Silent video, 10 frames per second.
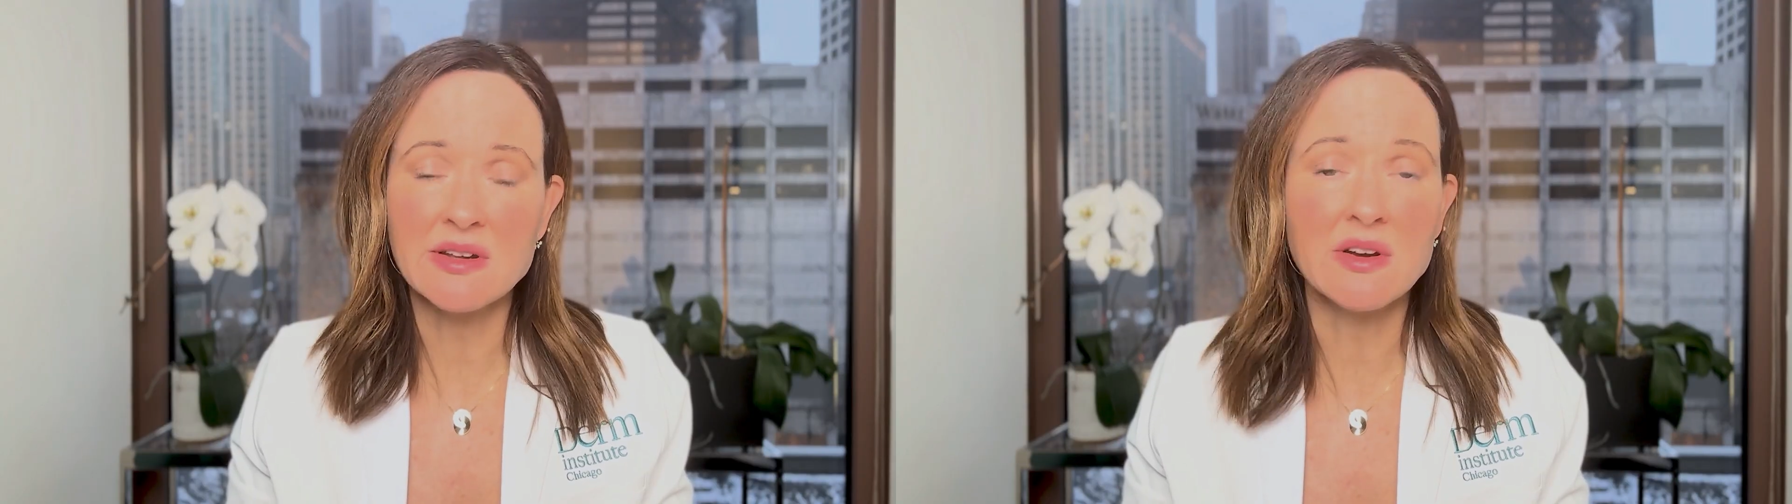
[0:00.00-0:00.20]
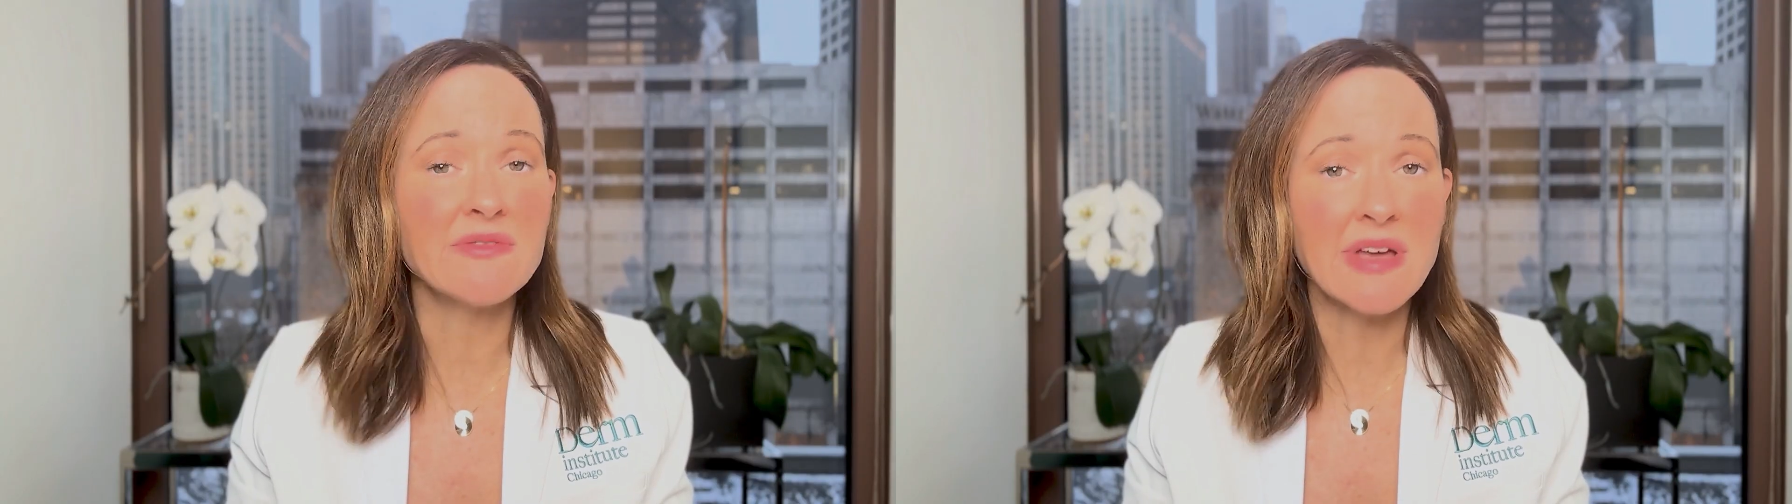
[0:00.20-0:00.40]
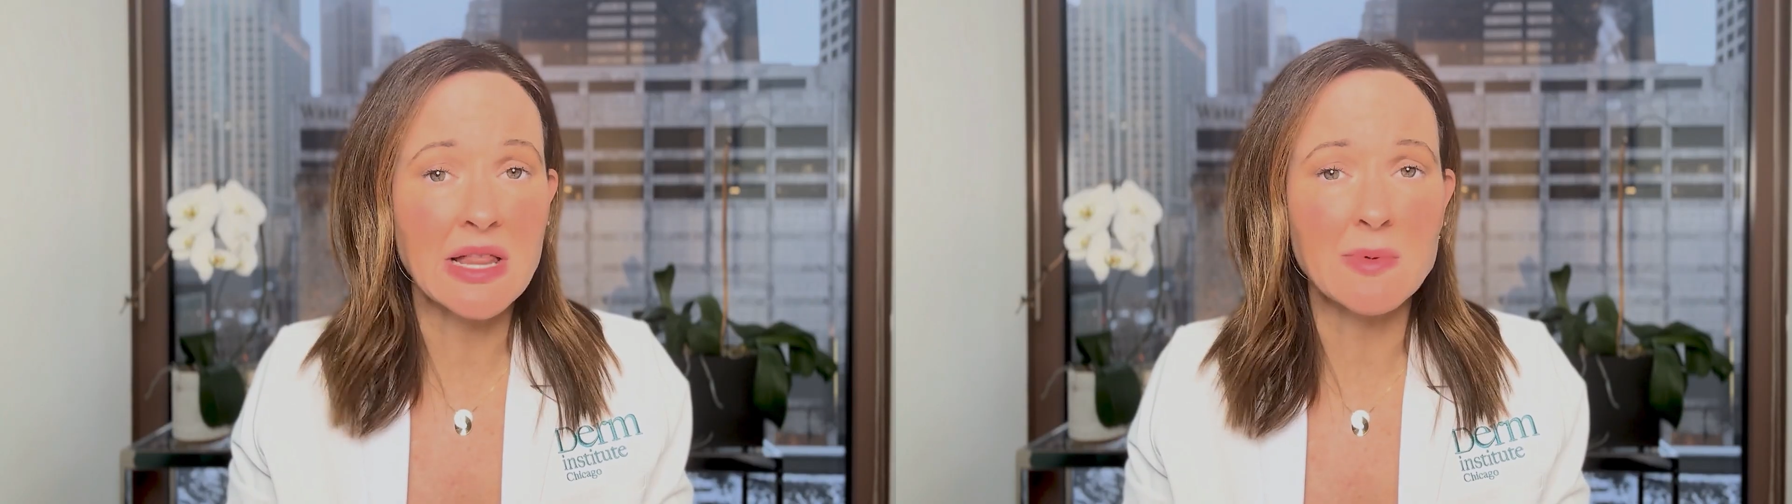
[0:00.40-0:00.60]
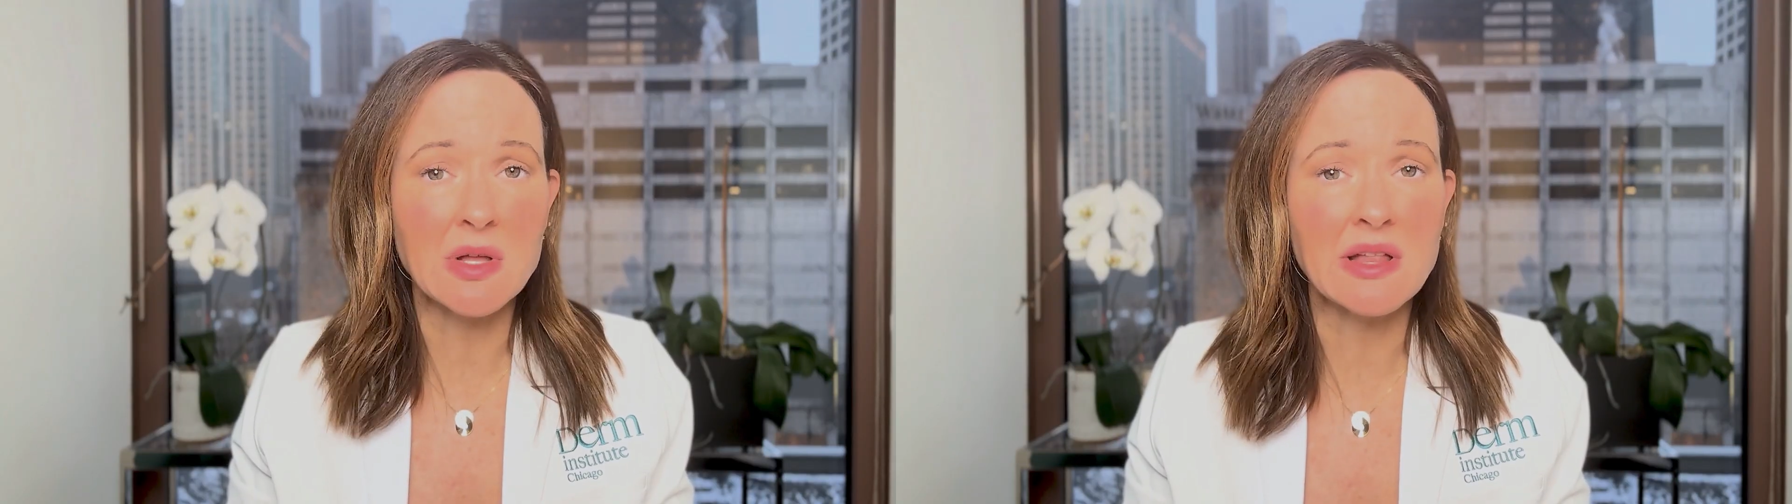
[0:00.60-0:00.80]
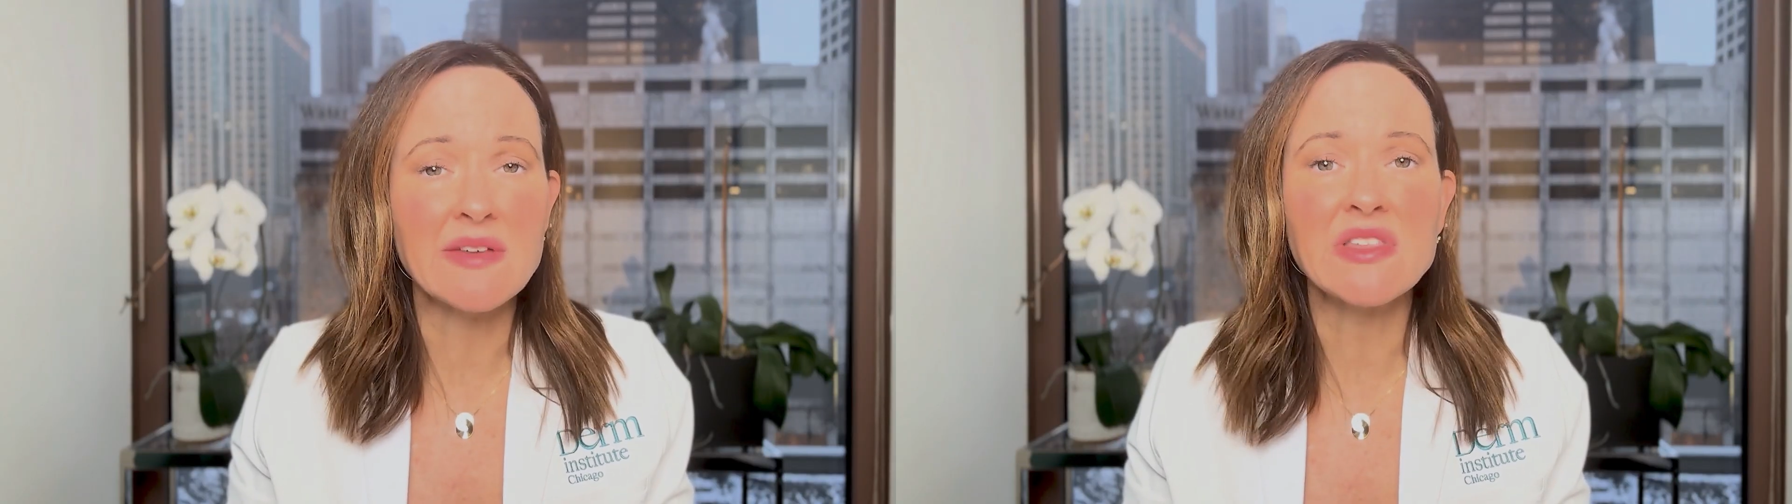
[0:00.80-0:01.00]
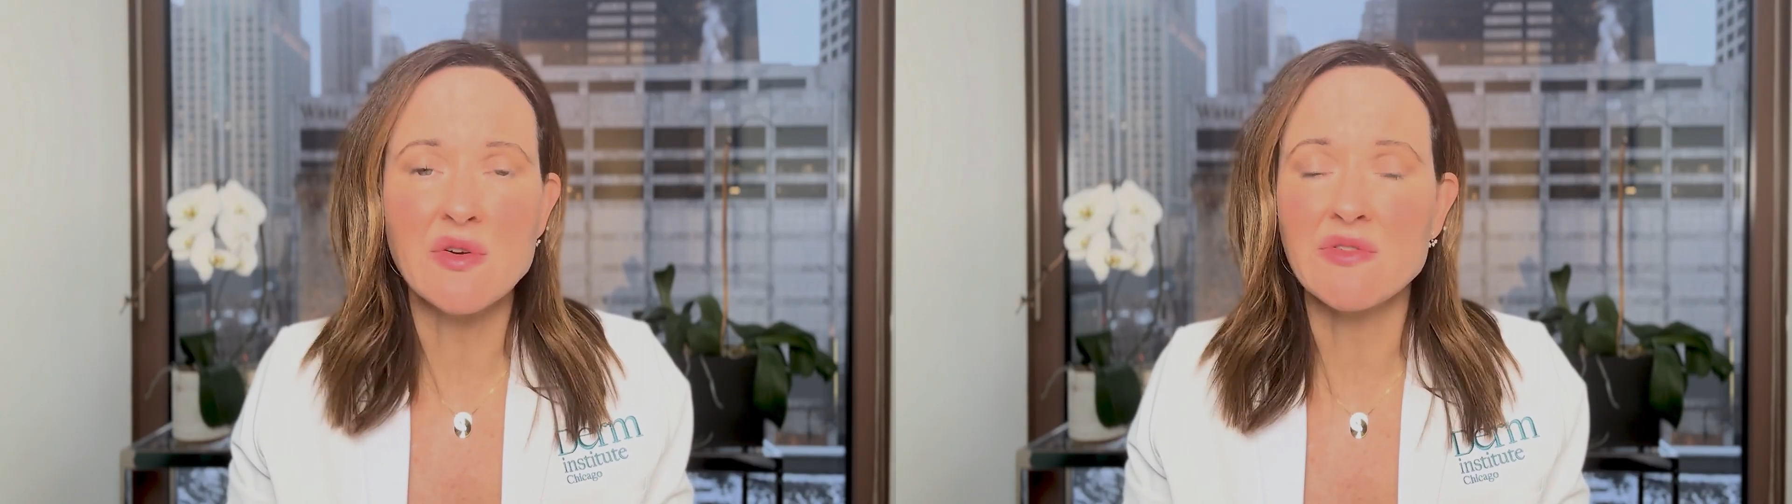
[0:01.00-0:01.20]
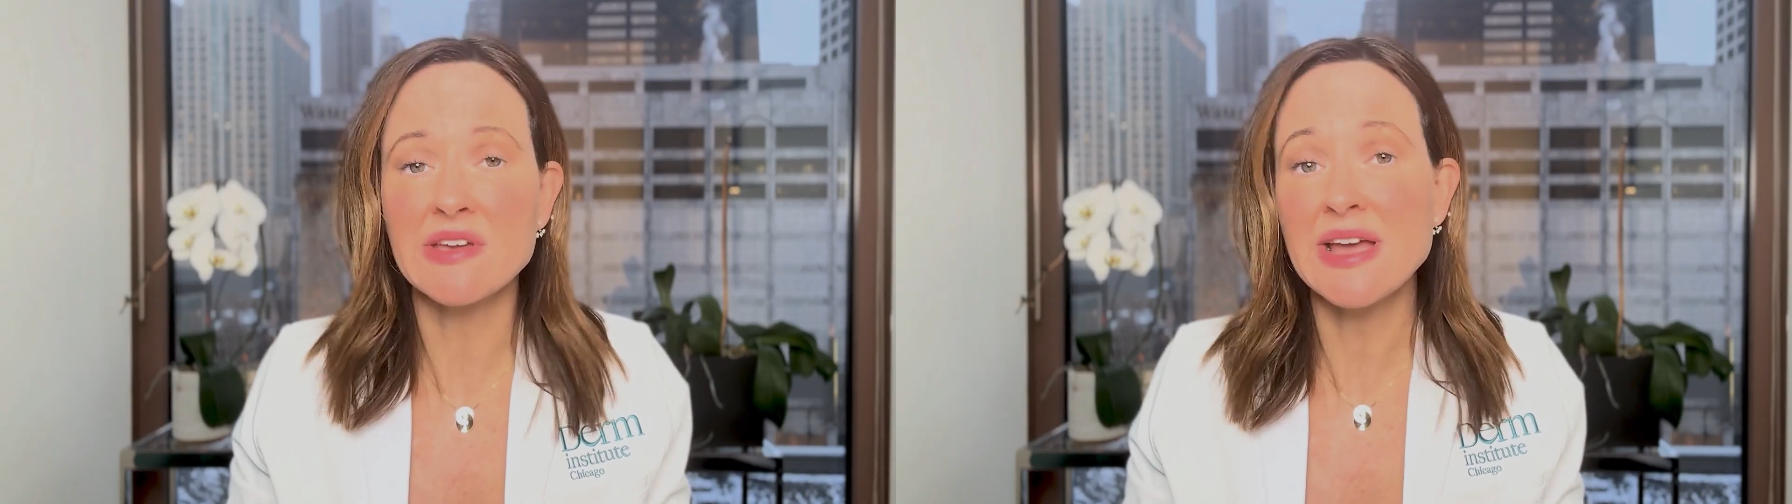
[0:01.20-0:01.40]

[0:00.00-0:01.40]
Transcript: that are available if the over the